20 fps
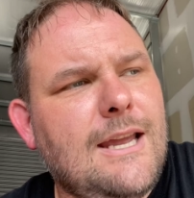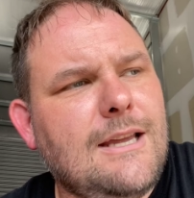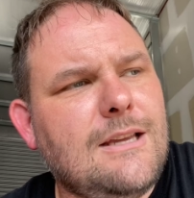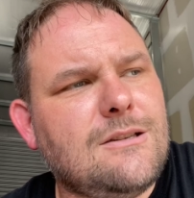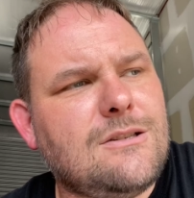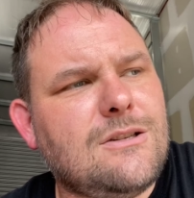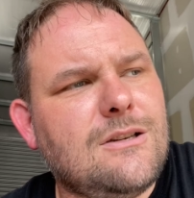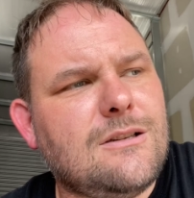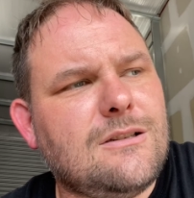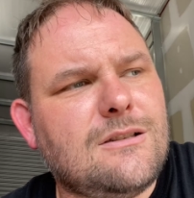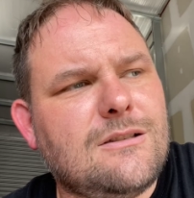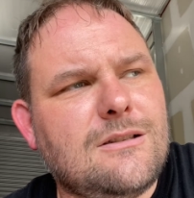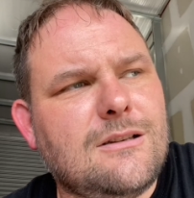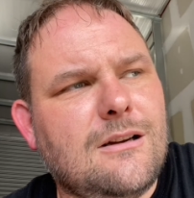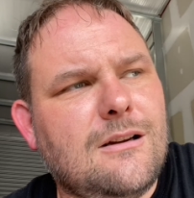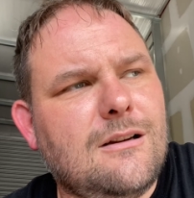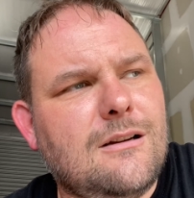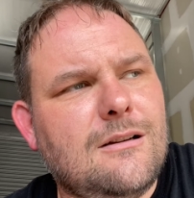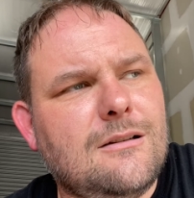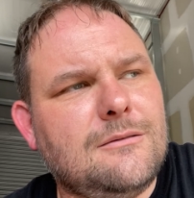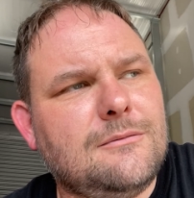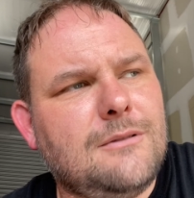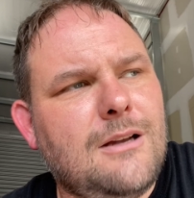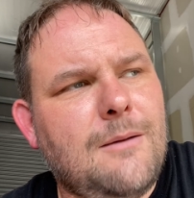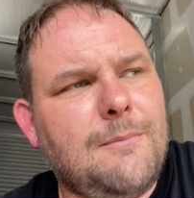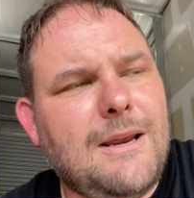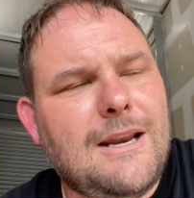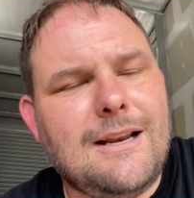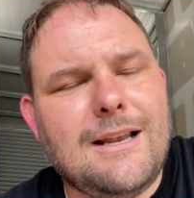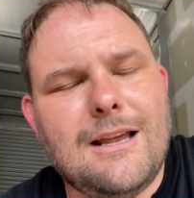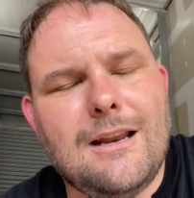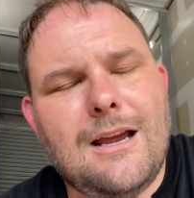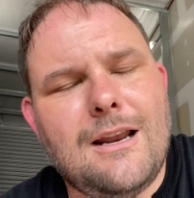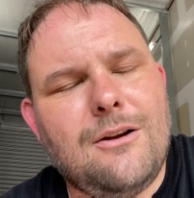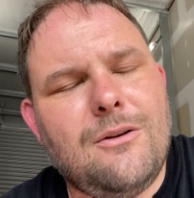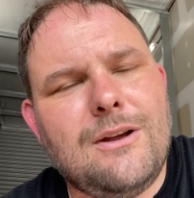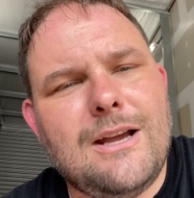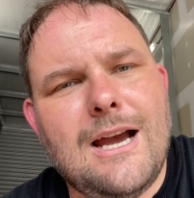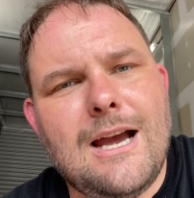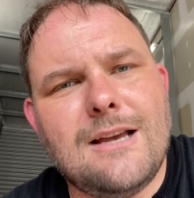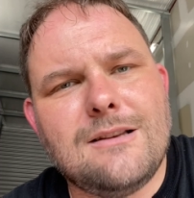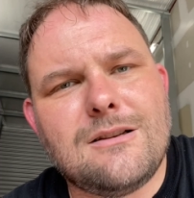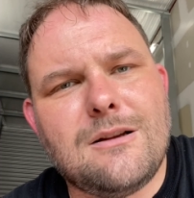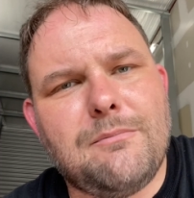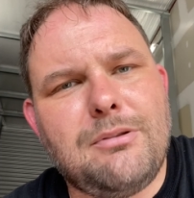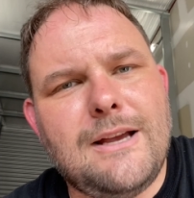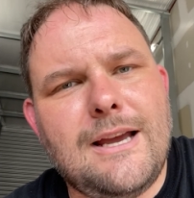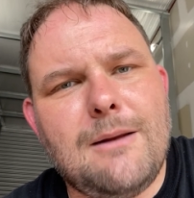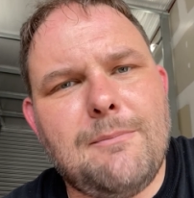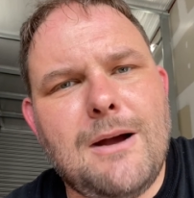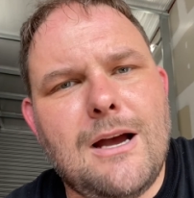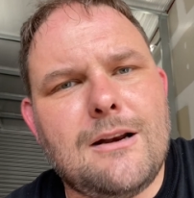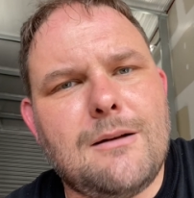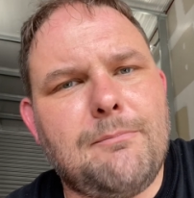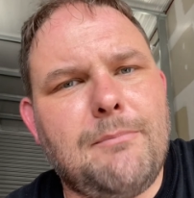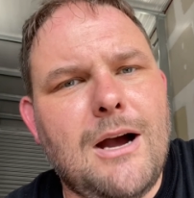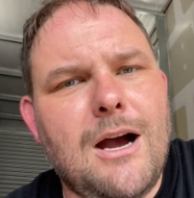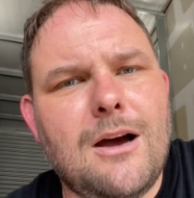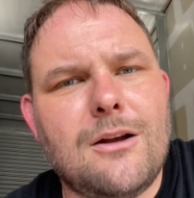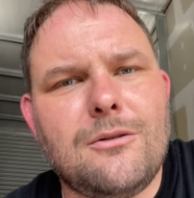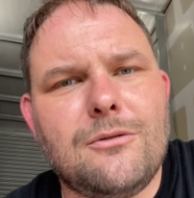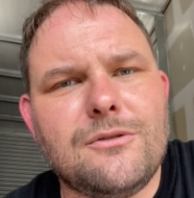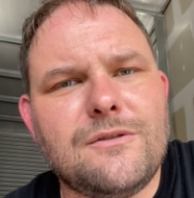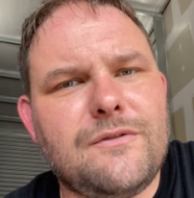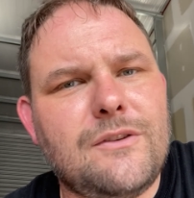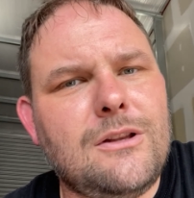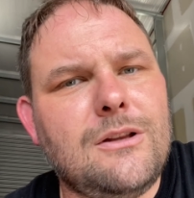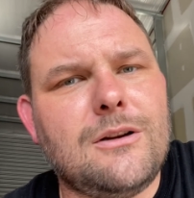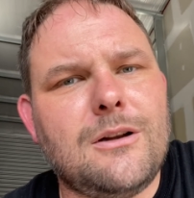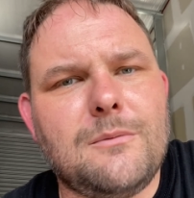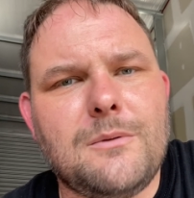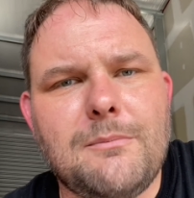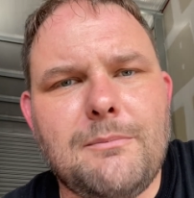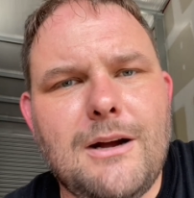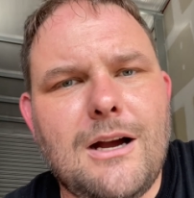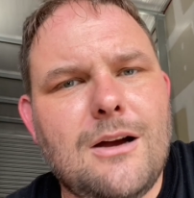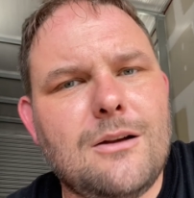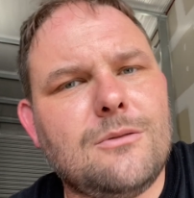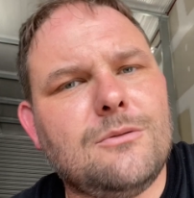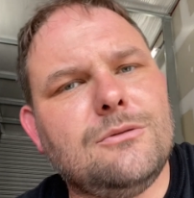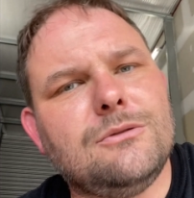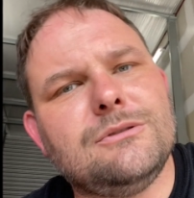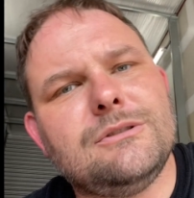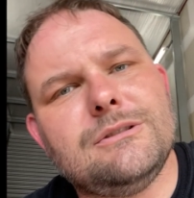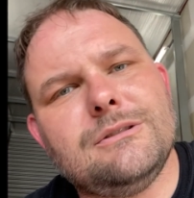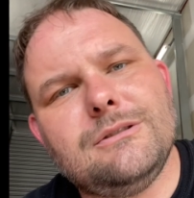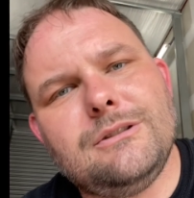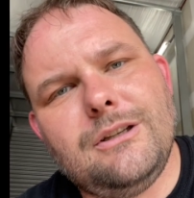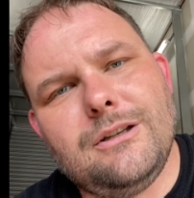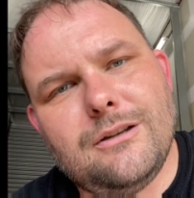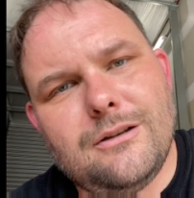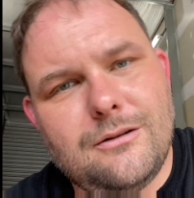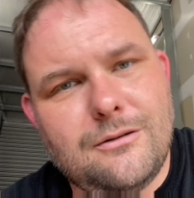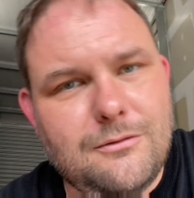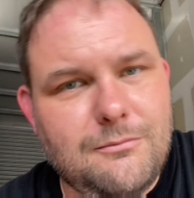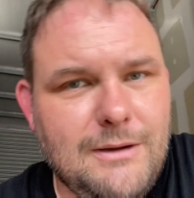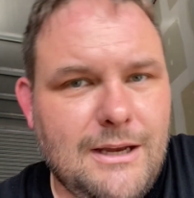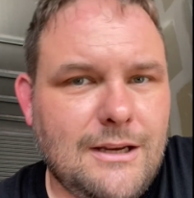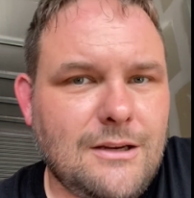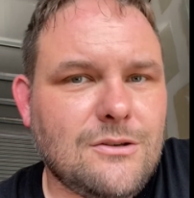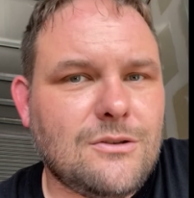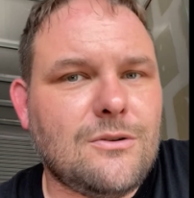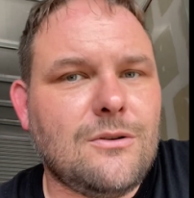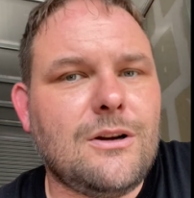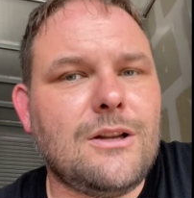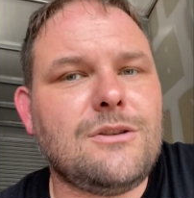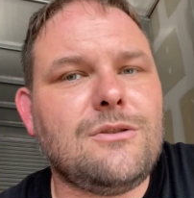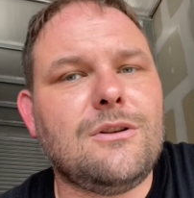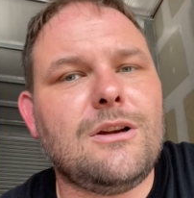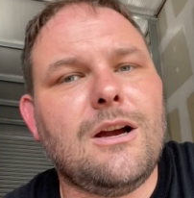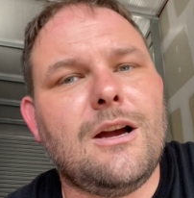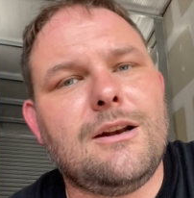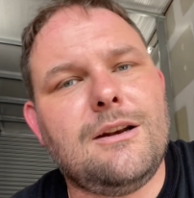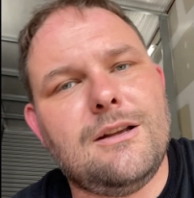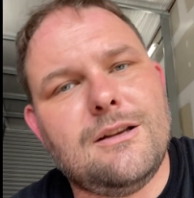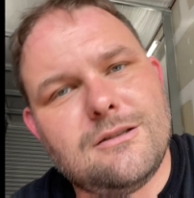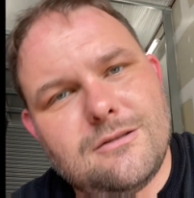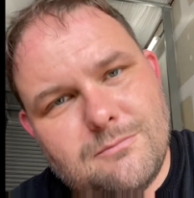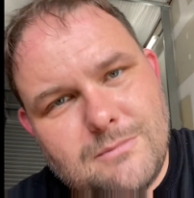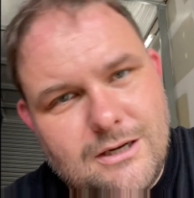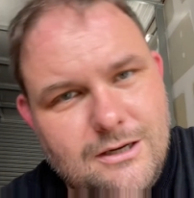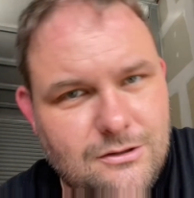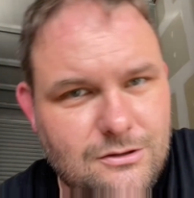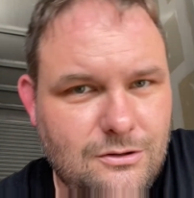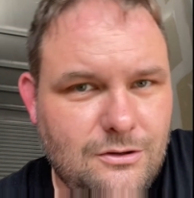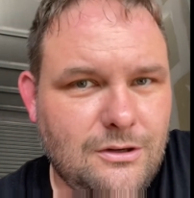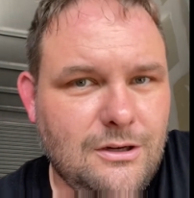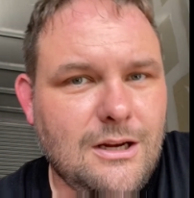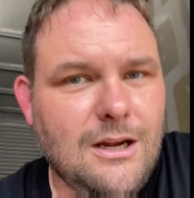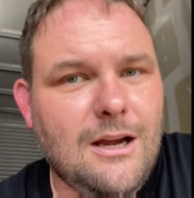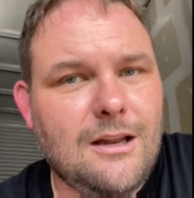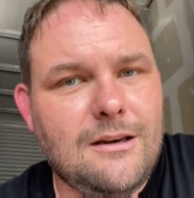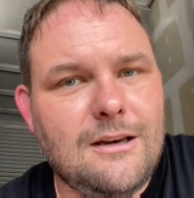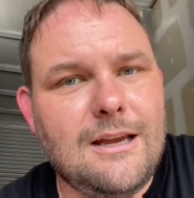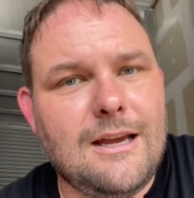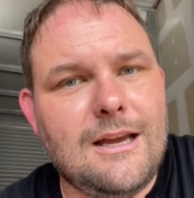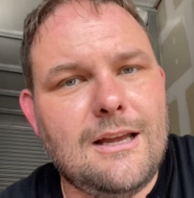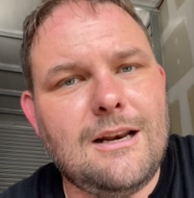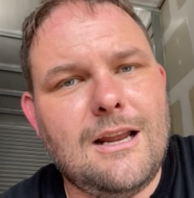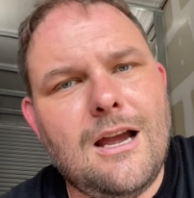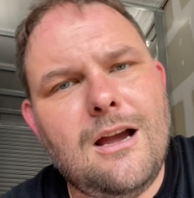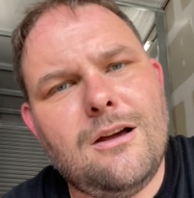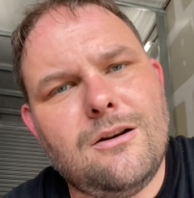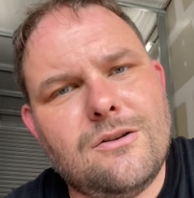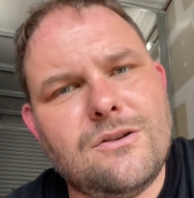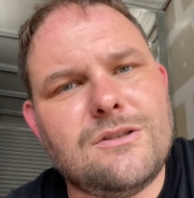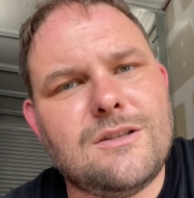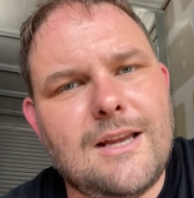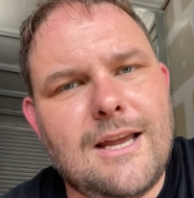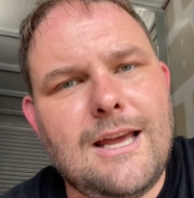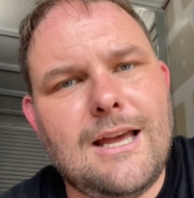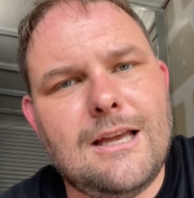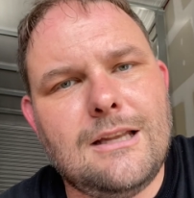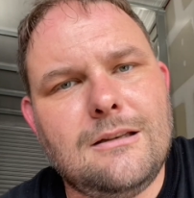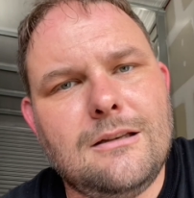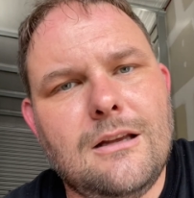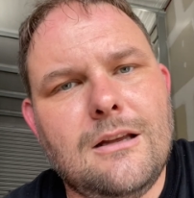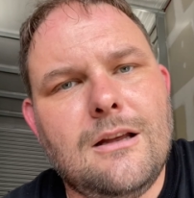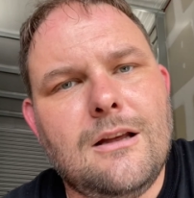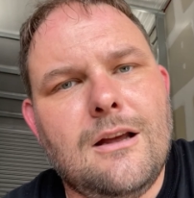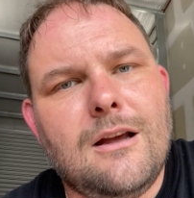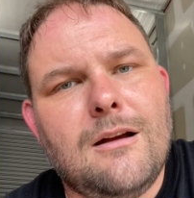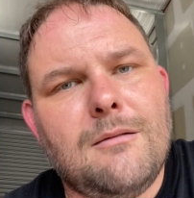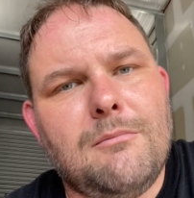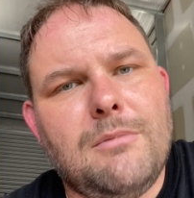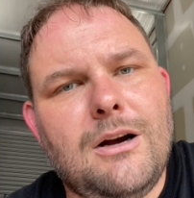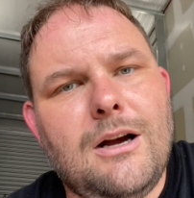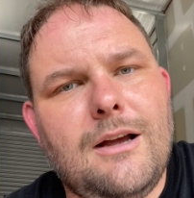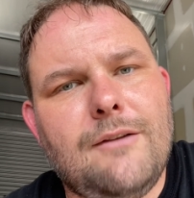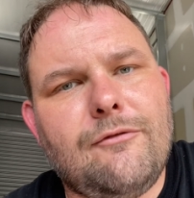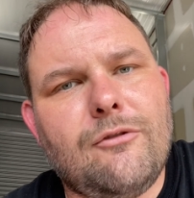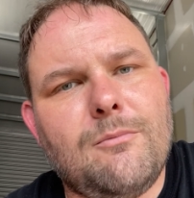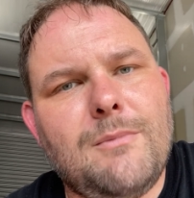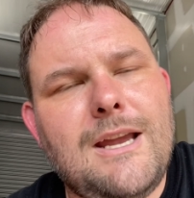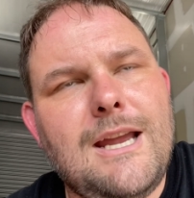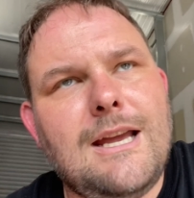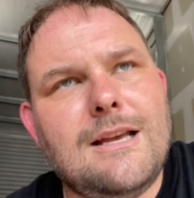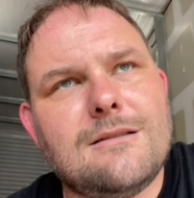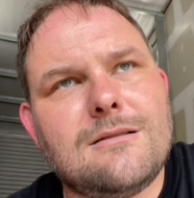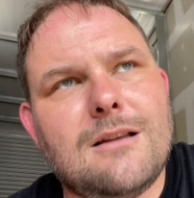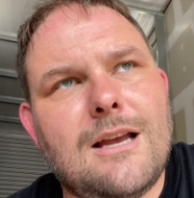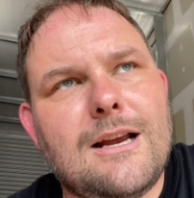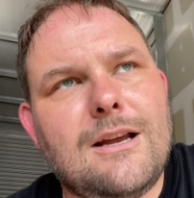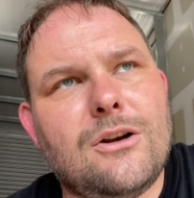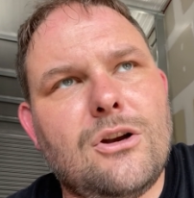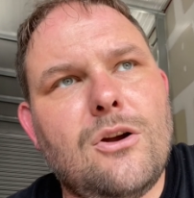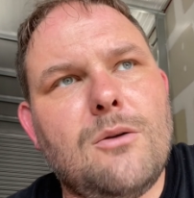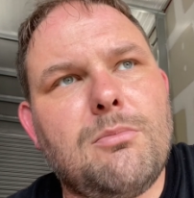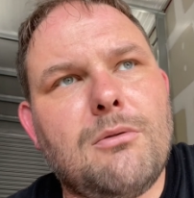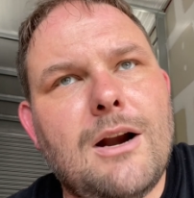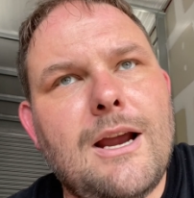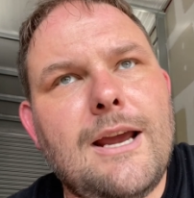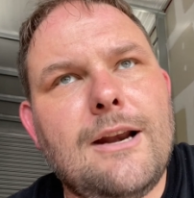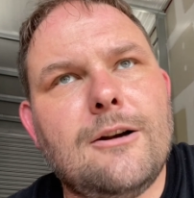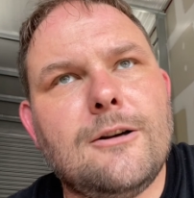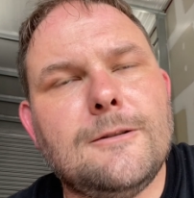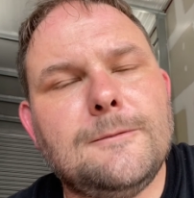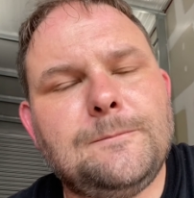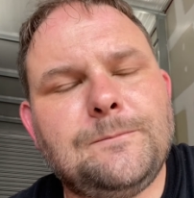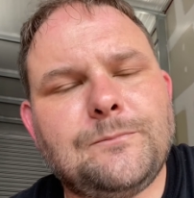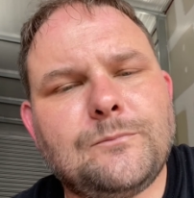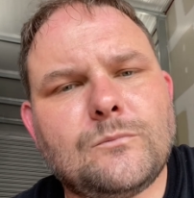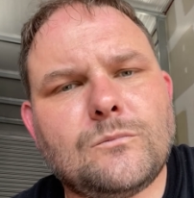is just, I mean, I know guys complain about the bottles, filling up the bottles, and, you know, making sure that you got this and making sure you got that. And I understand, but for me, it's like a no-brainer.